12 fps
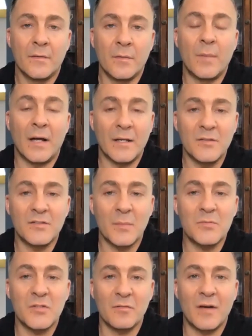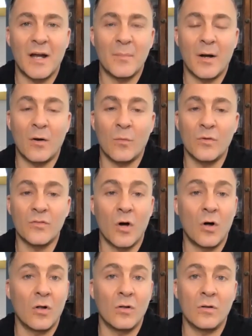my conception of a higher power, was
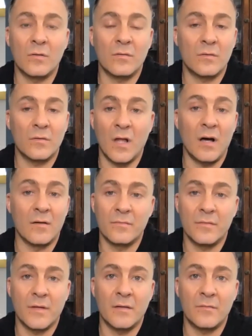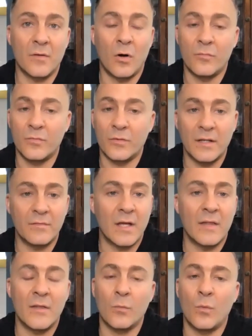all love and all forgiving.
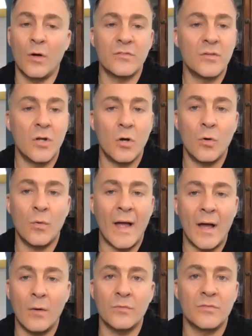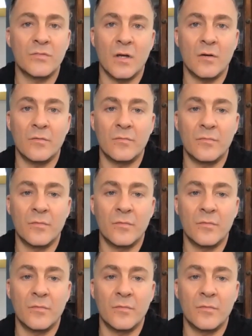And there was no ounce of